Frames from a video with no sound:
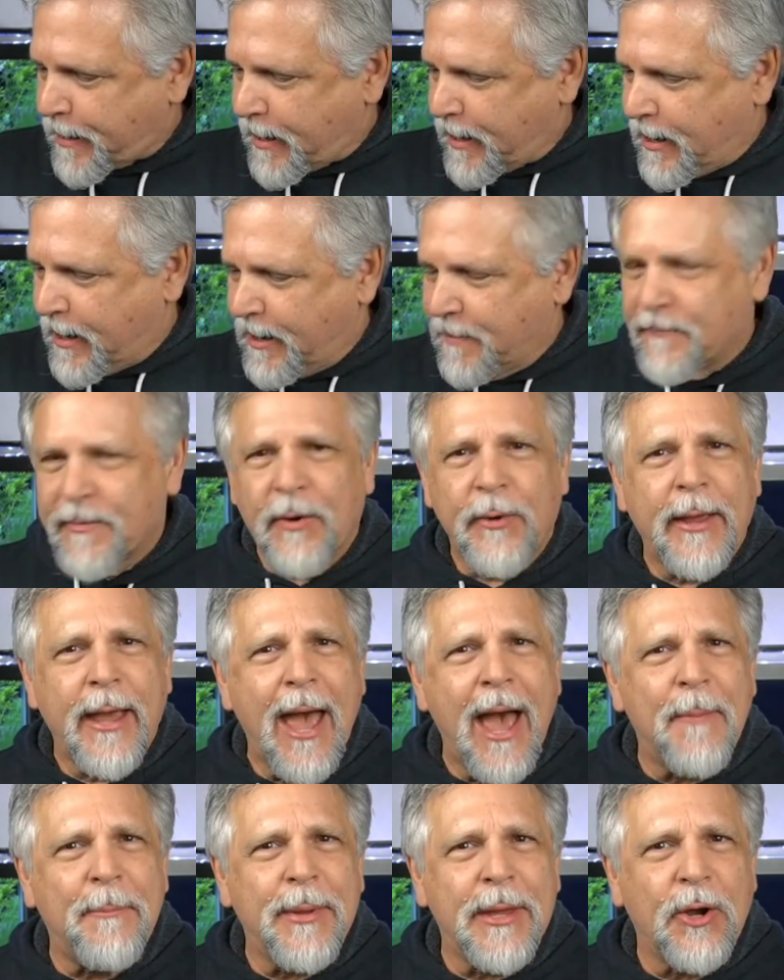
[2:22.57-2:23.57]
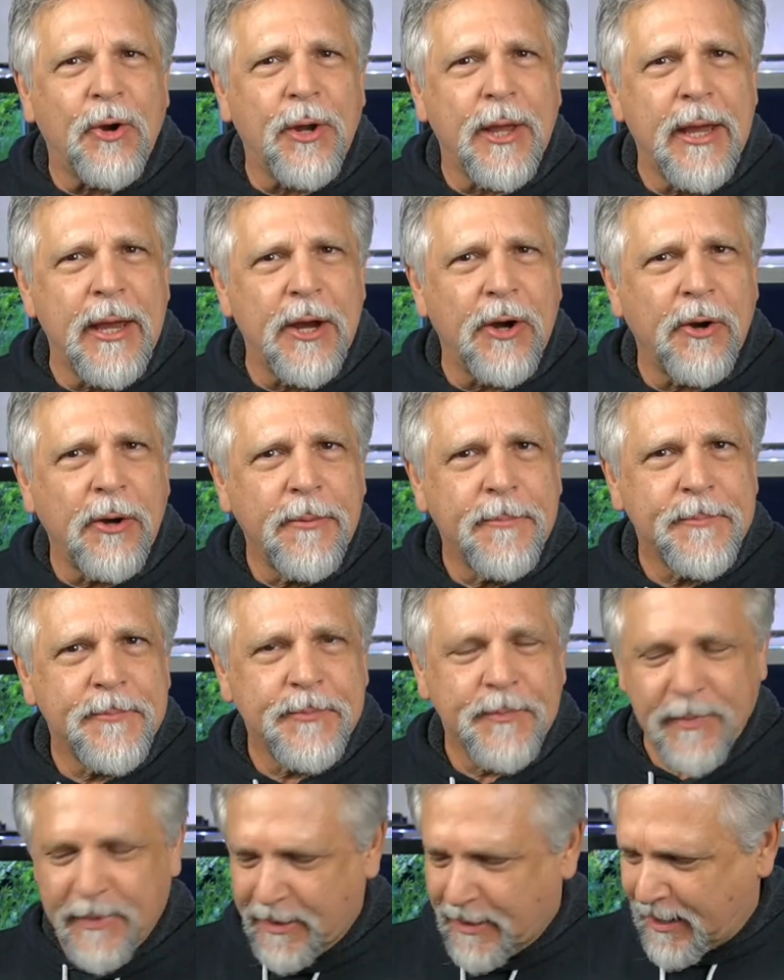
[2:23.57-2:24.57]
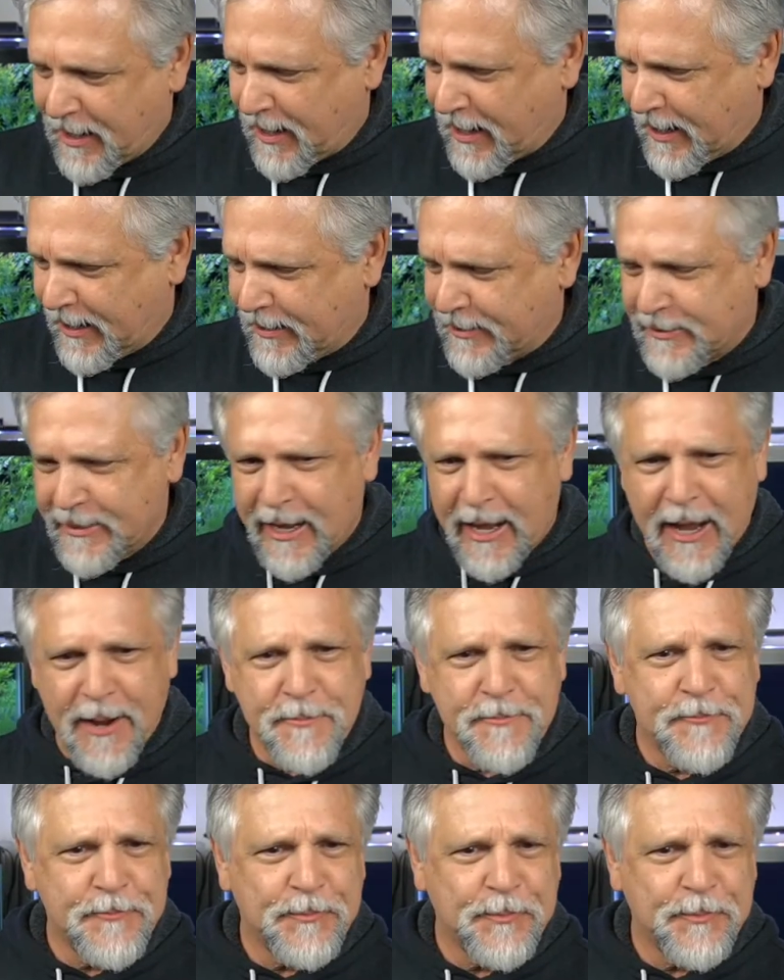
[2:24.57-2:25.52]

I'm very happy you're here. And uh,